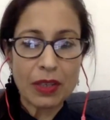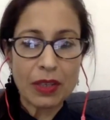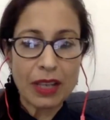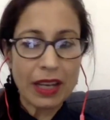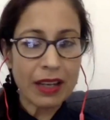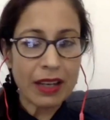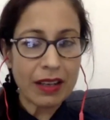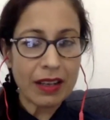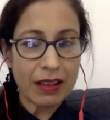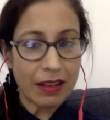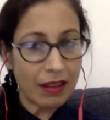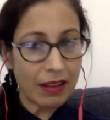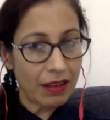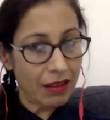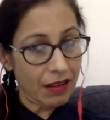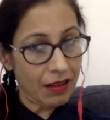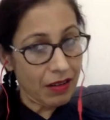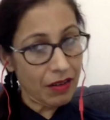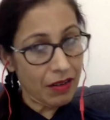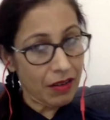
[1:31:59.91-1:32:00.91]
And
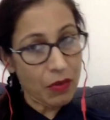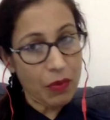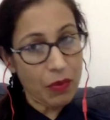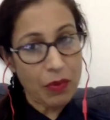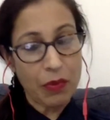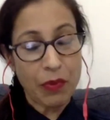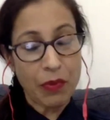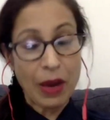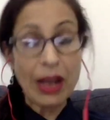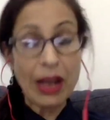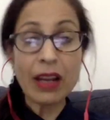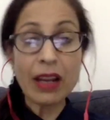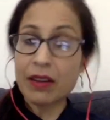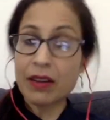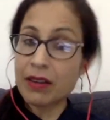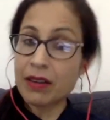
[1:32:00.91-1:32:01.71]
well, it